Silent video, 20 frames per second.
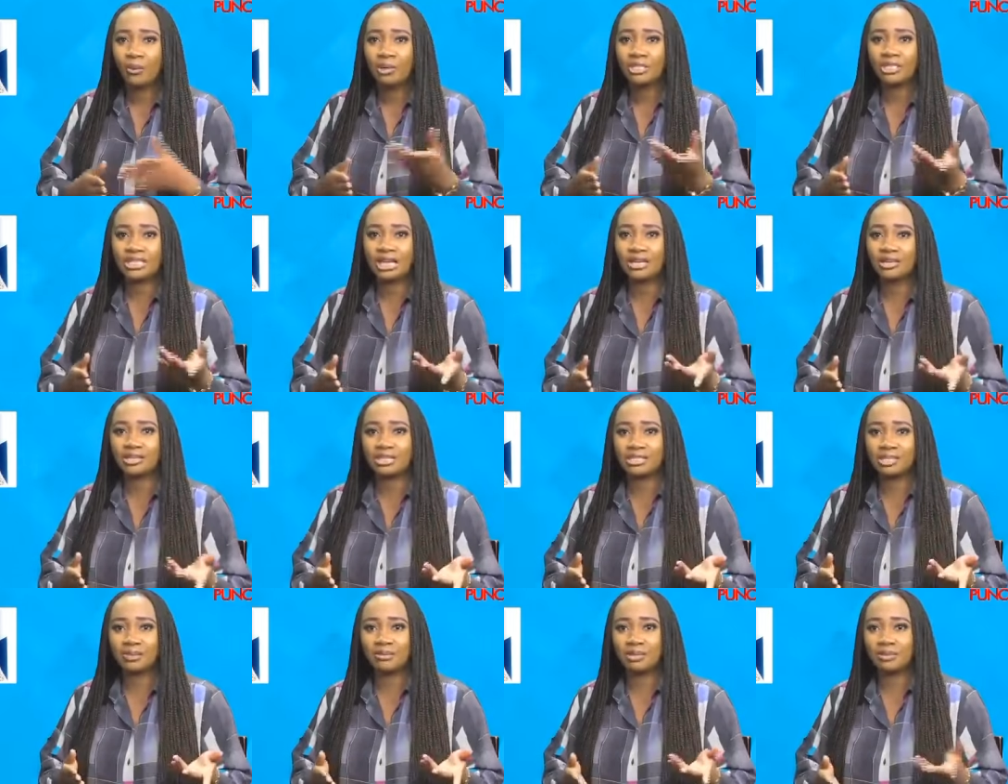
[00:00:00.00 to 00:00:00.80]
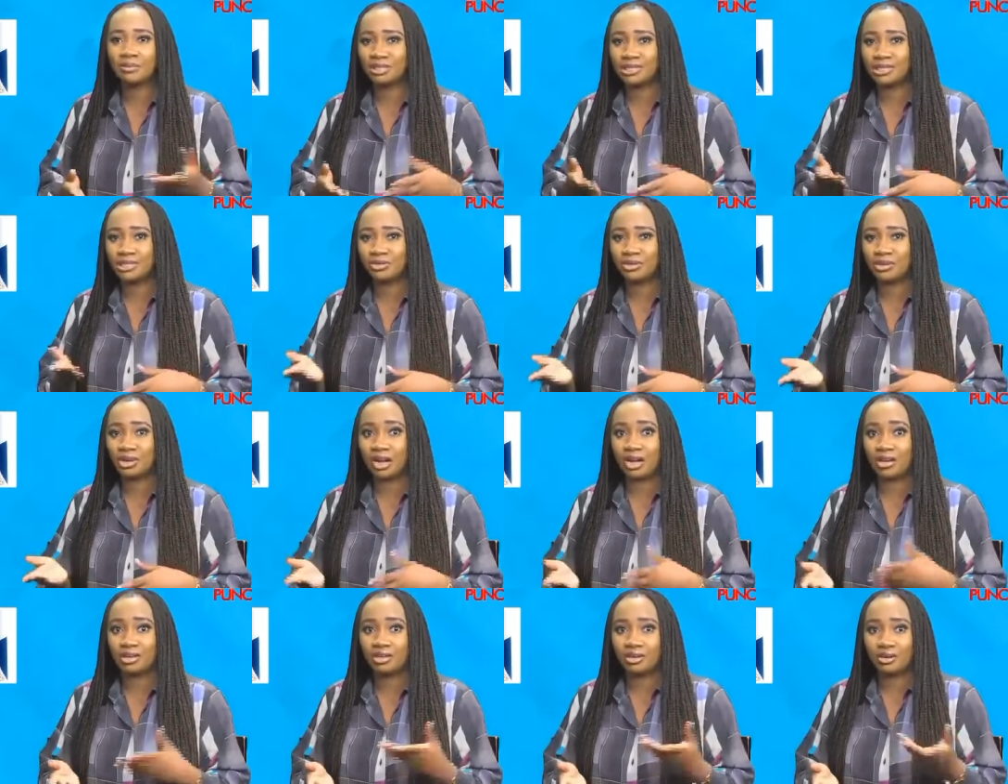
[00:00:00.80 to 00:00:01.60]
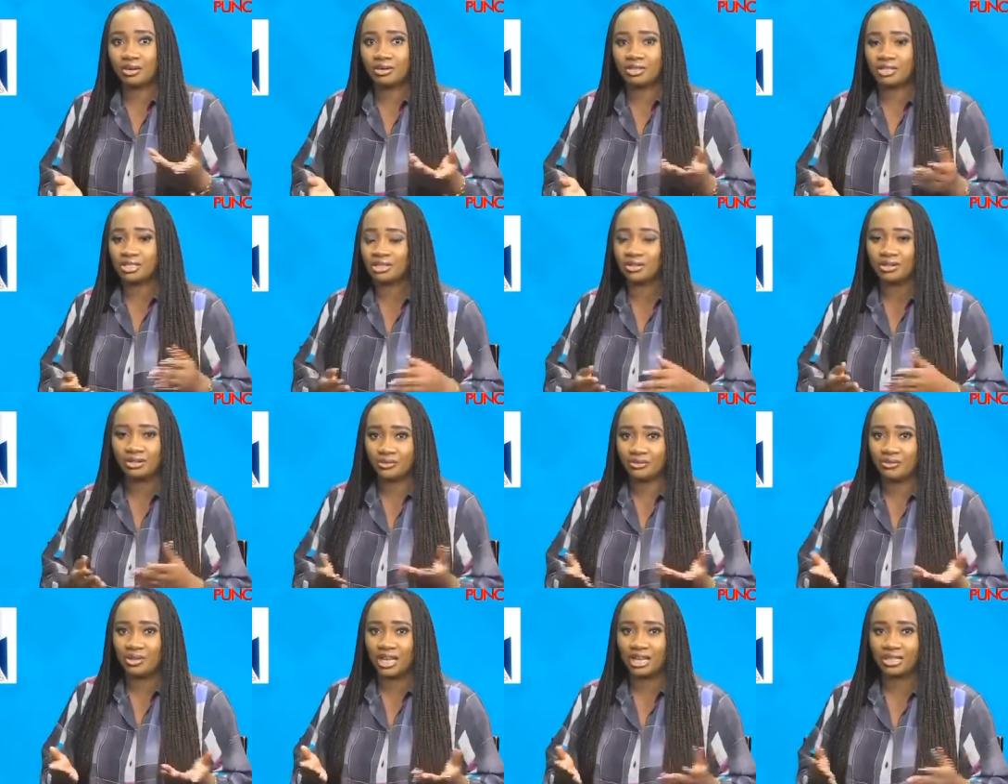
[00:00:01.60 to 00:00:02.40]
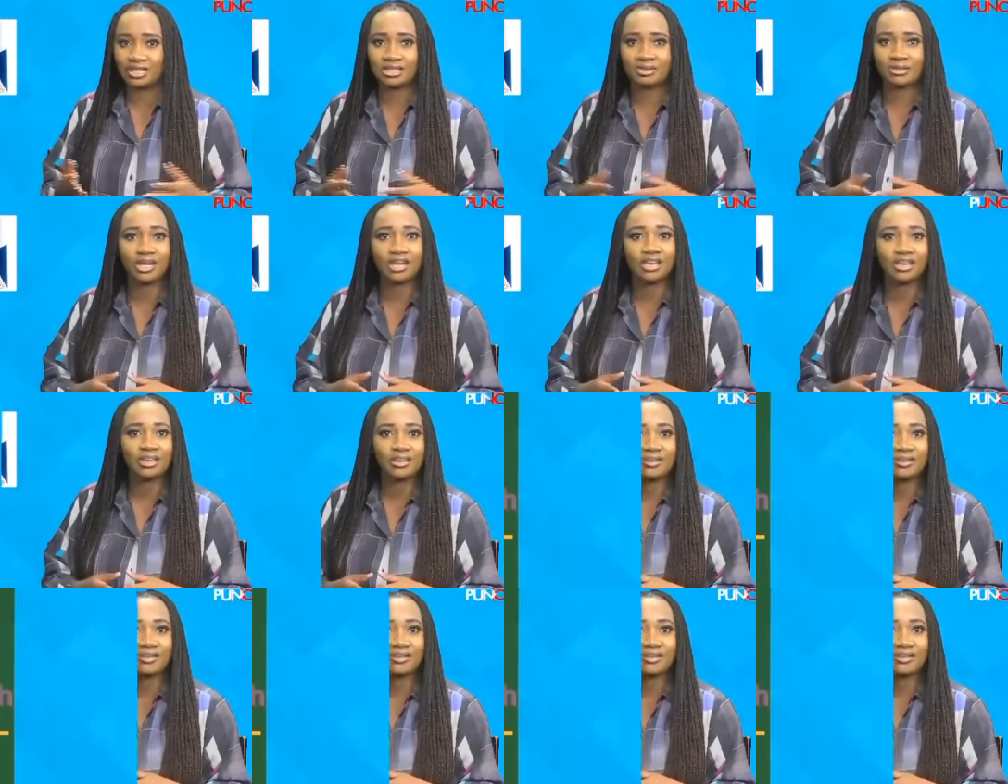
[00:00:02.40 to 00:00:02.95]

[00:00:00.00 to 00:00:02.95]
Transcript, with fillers: which cannot simply be disregarded or concealed if you ask me.